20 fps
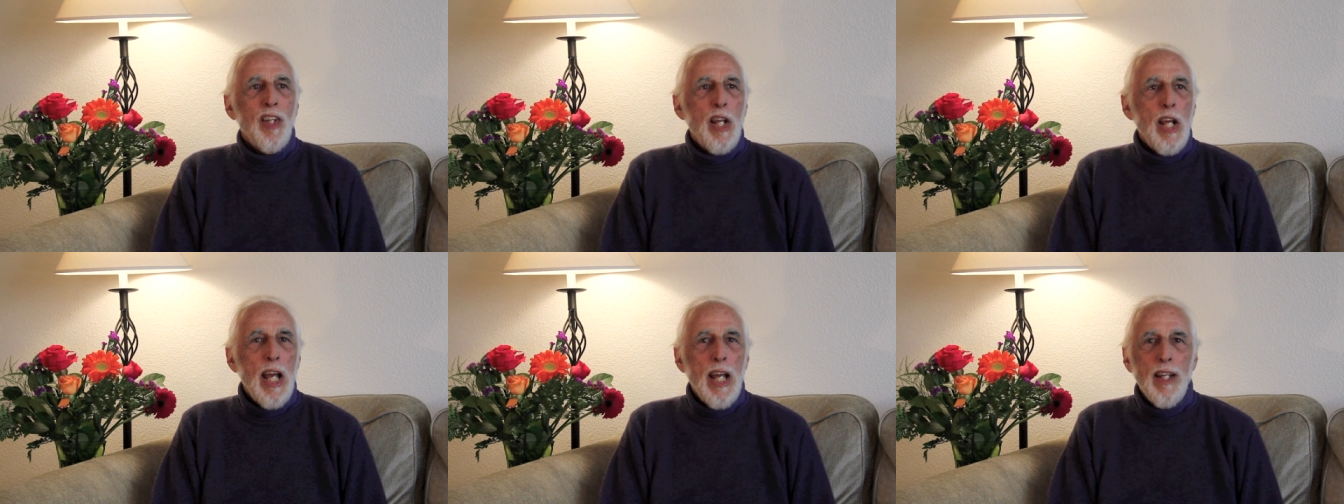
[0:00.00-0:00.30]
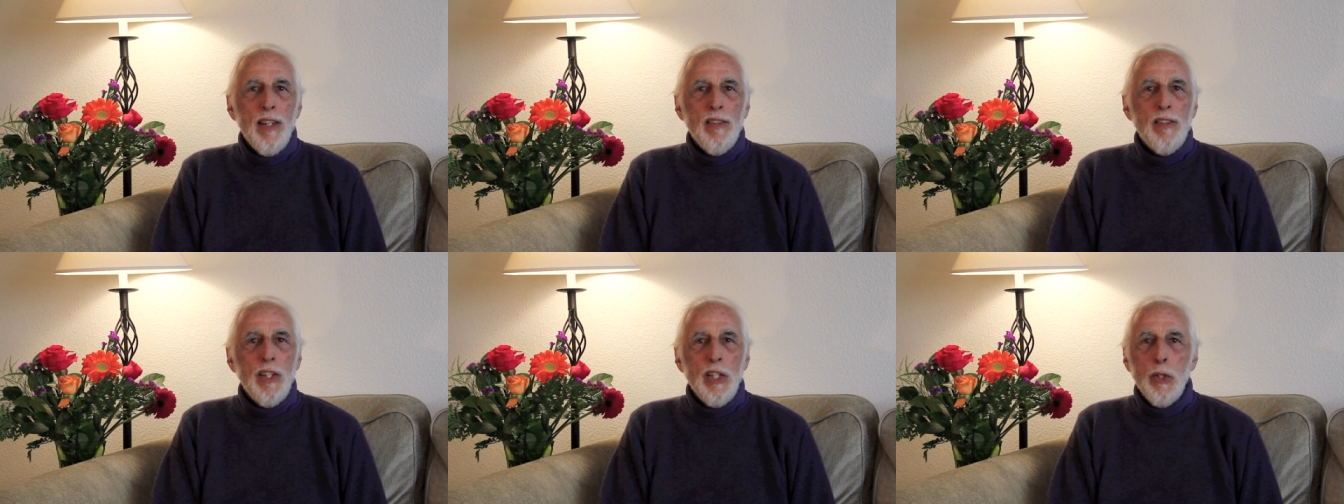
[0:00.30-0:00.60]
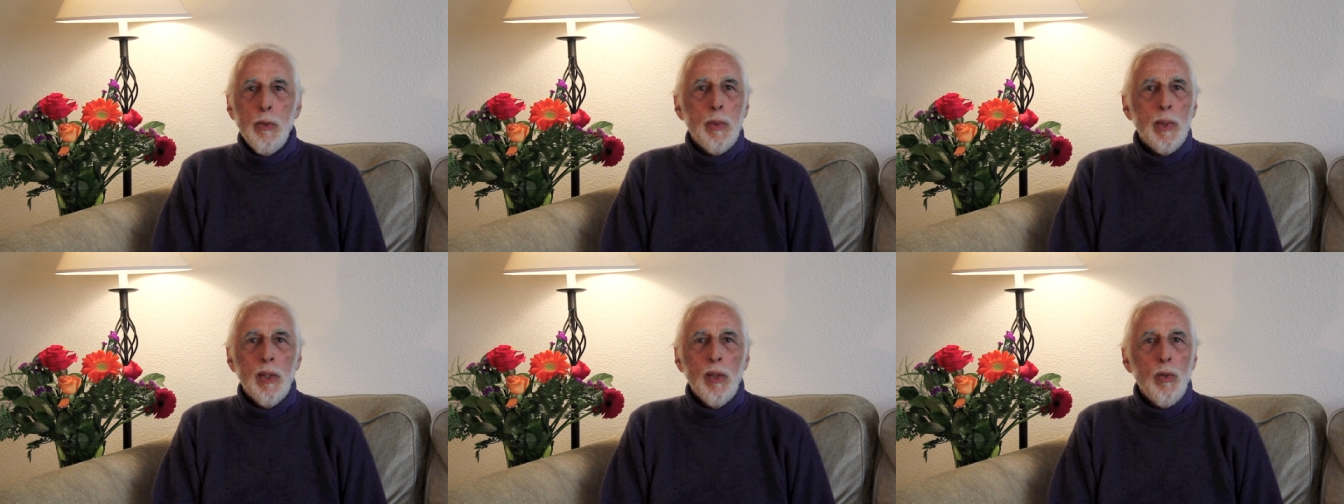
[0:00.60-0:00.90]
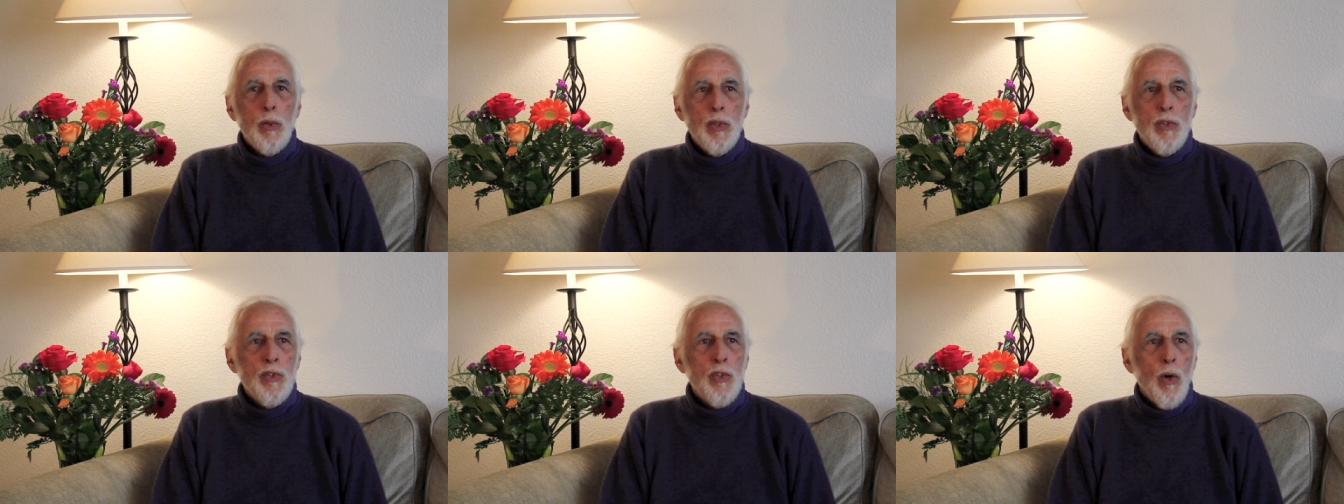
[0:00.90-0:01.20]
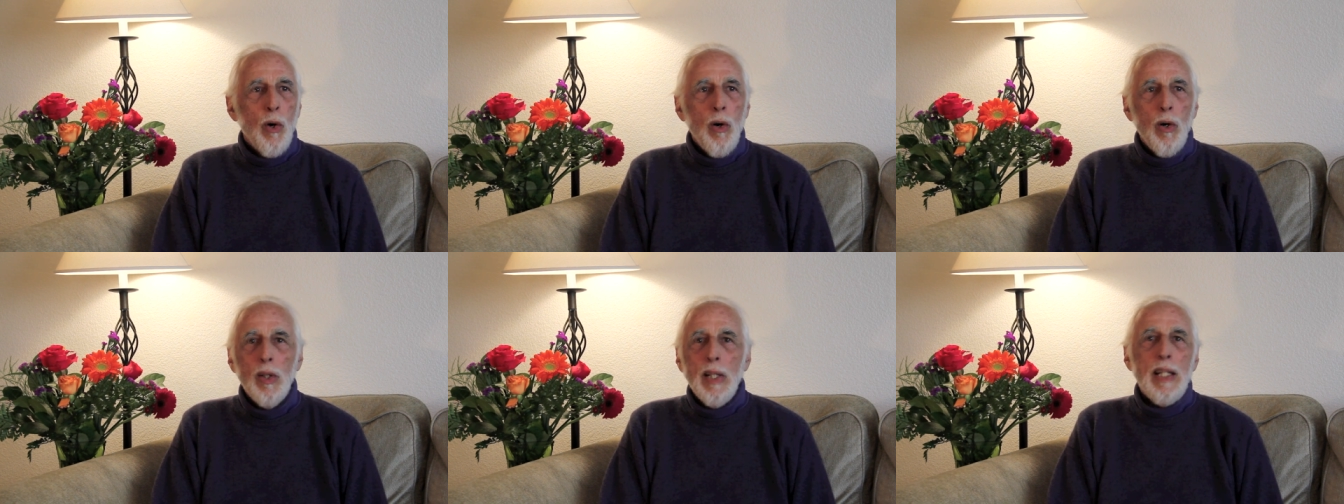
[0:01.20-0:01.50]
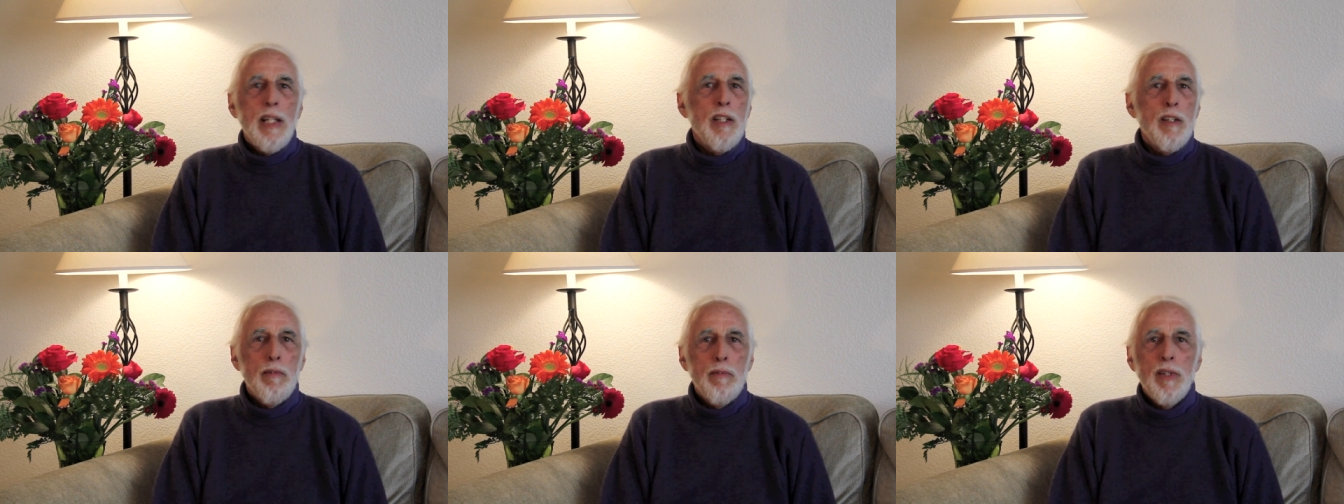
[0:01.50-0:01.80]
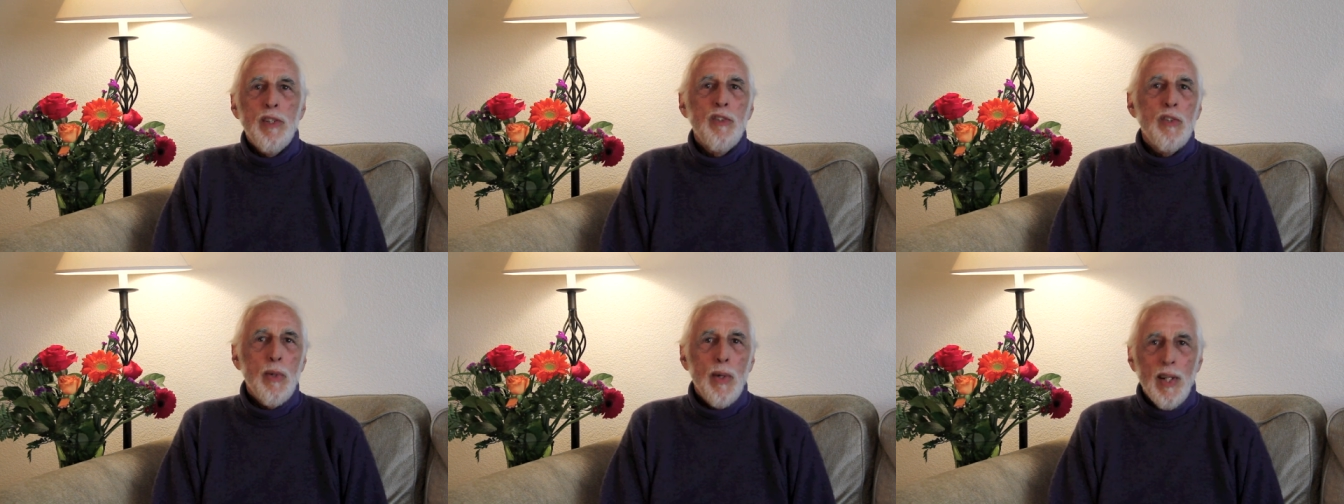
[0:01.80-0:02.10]
and that you would lose all
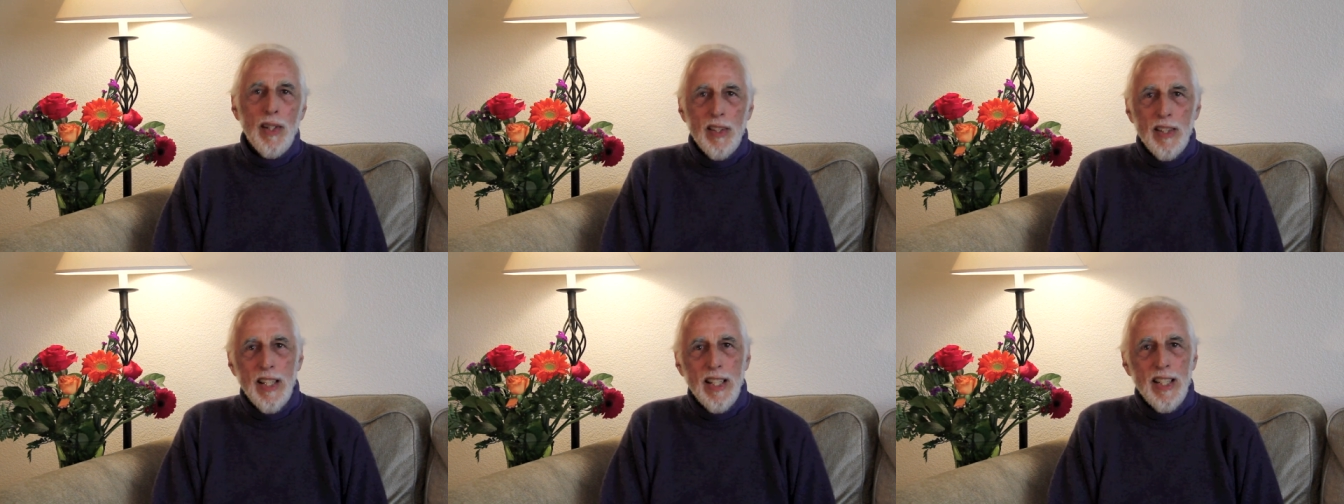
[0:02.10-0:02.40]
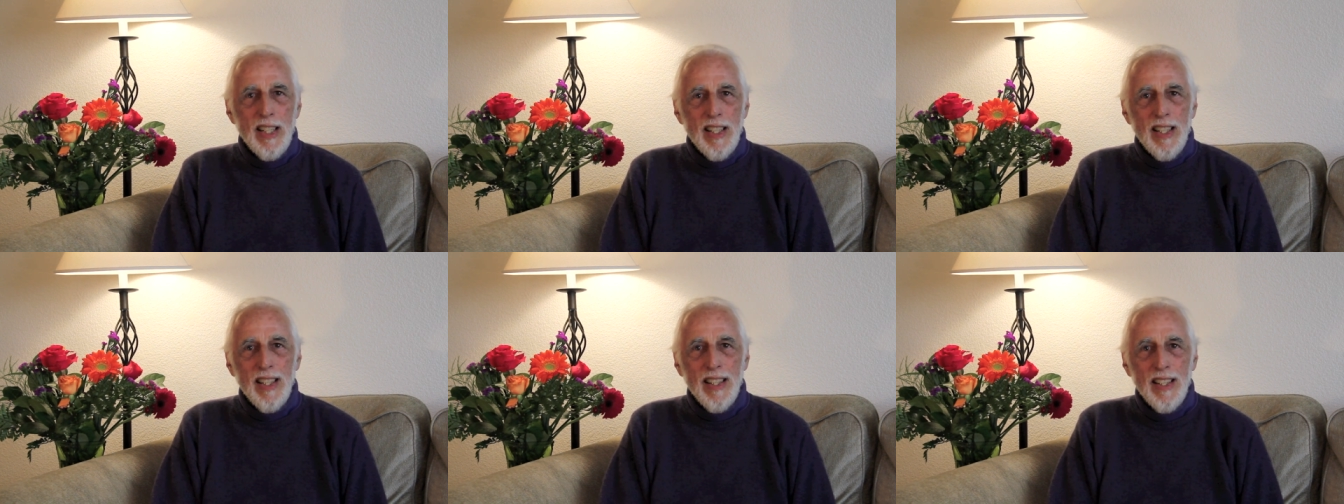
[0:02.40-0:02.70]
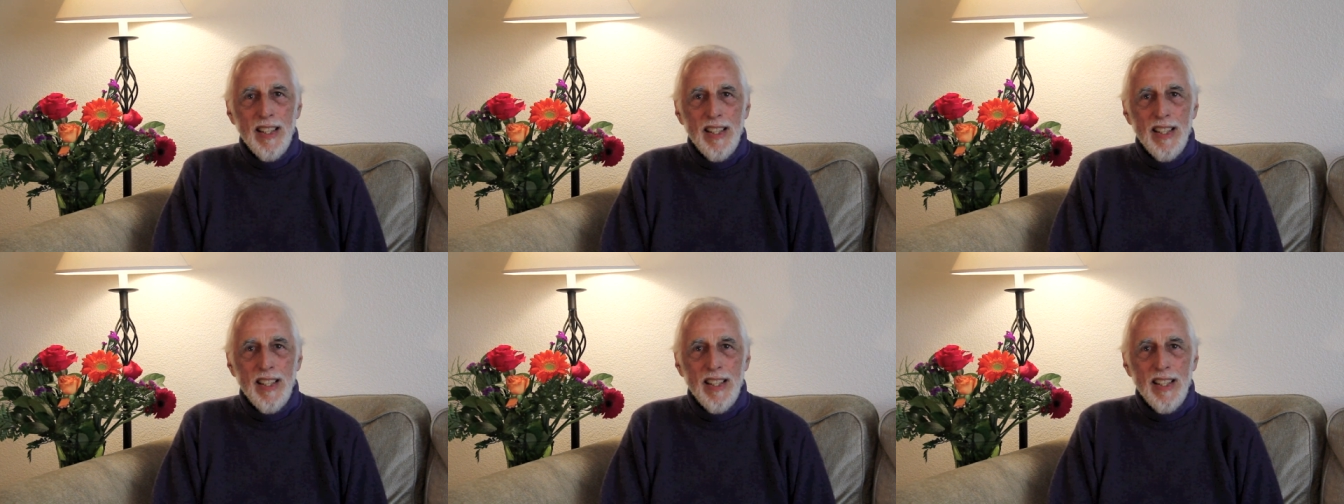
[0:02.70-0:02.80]
individuality.